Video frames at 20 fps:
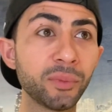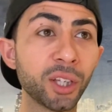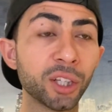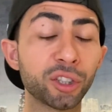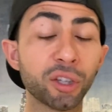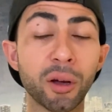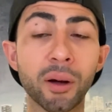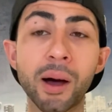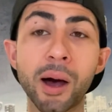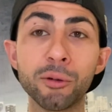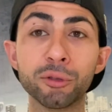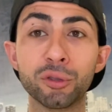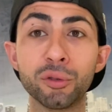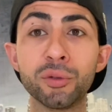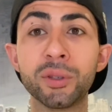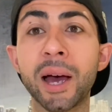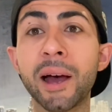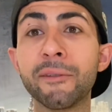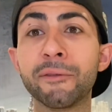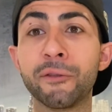So I'll
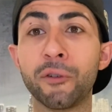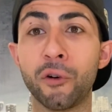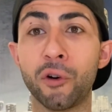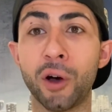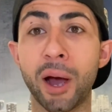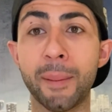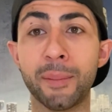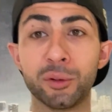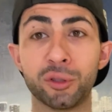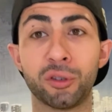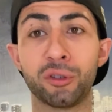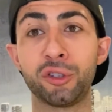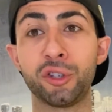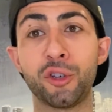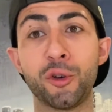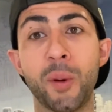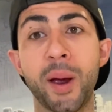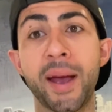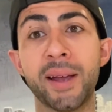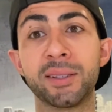do that for Amazon
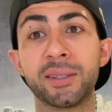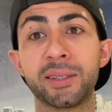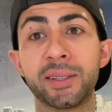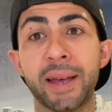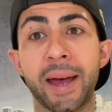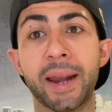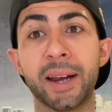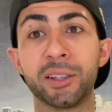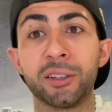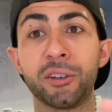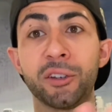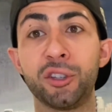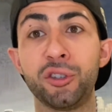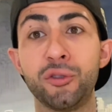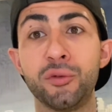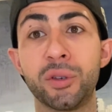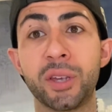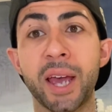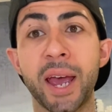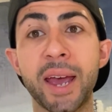US, Canada,
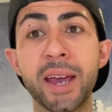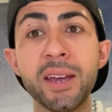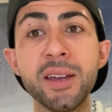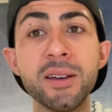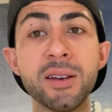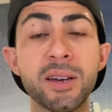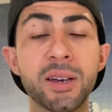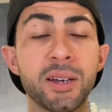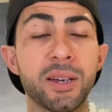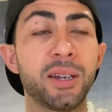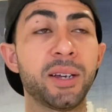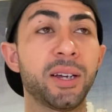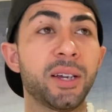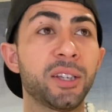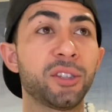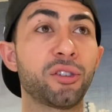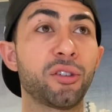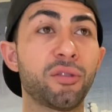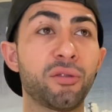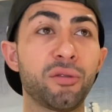UK.
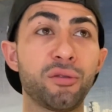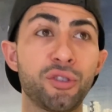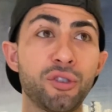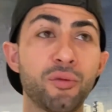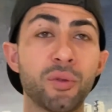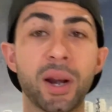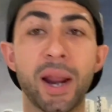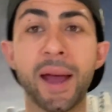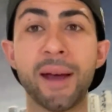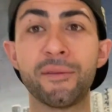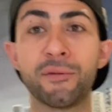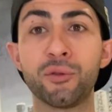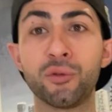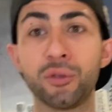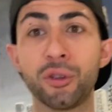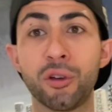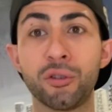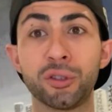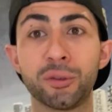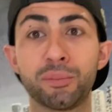So you will have all
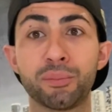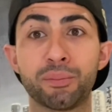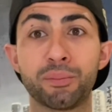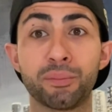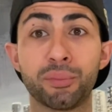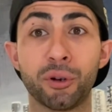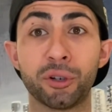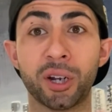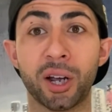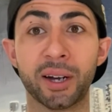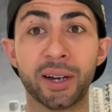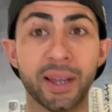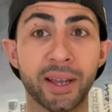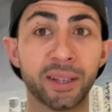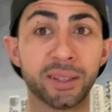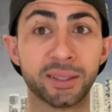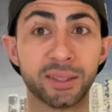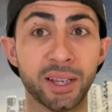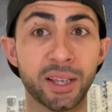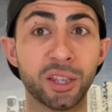those product
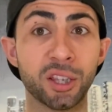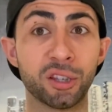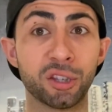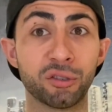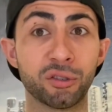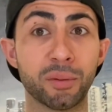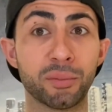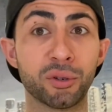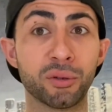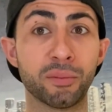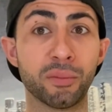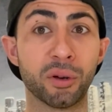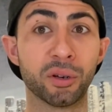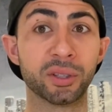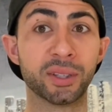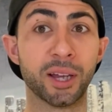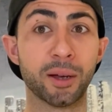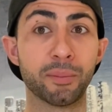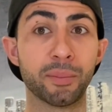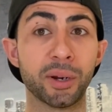links in the description box
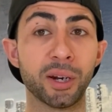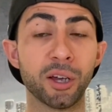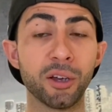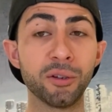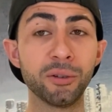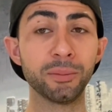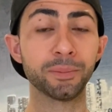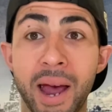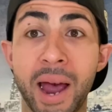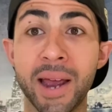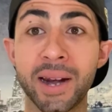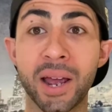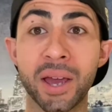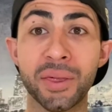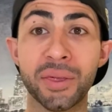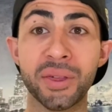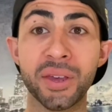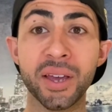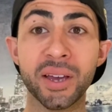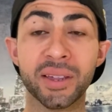down below. And I
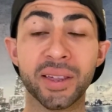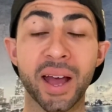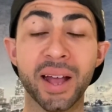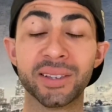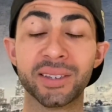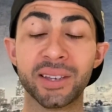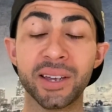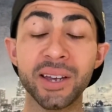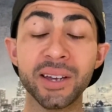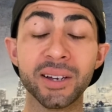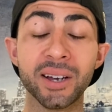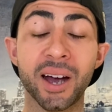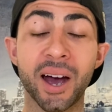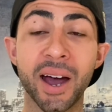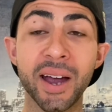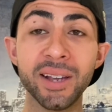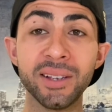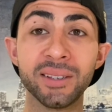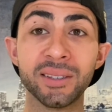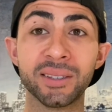think that's it
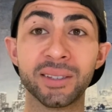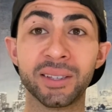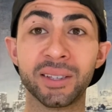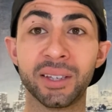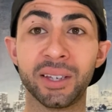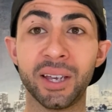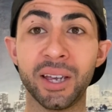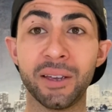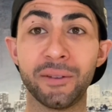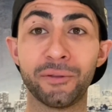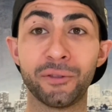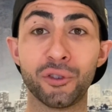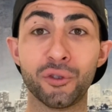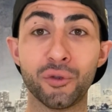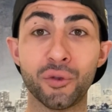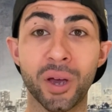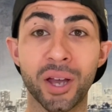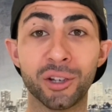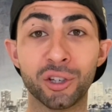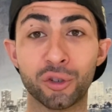guys. If
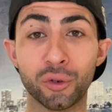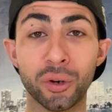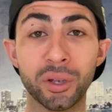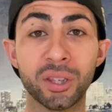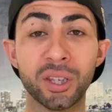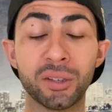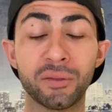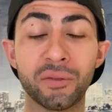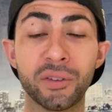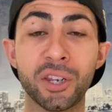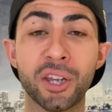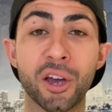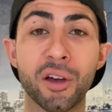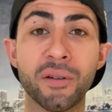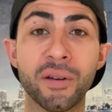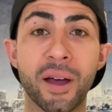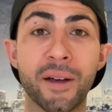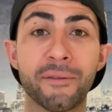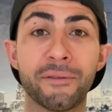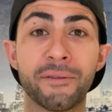you enjoyed this video
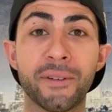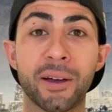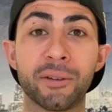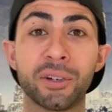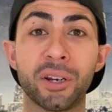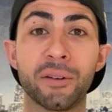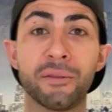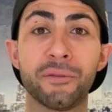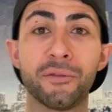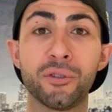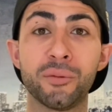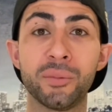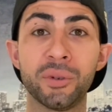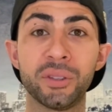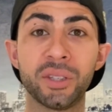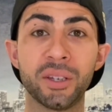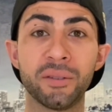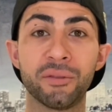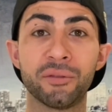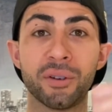and found it
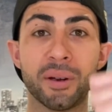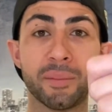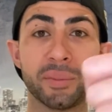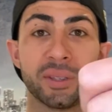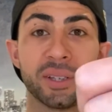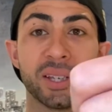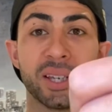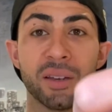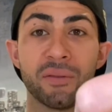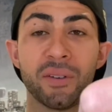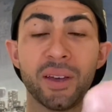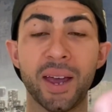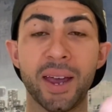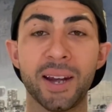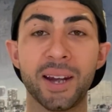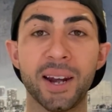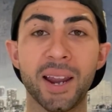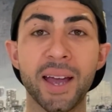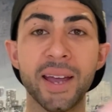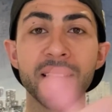informative, remember to give it
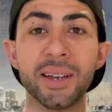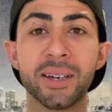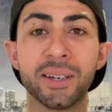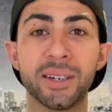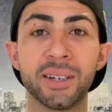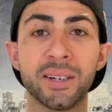a like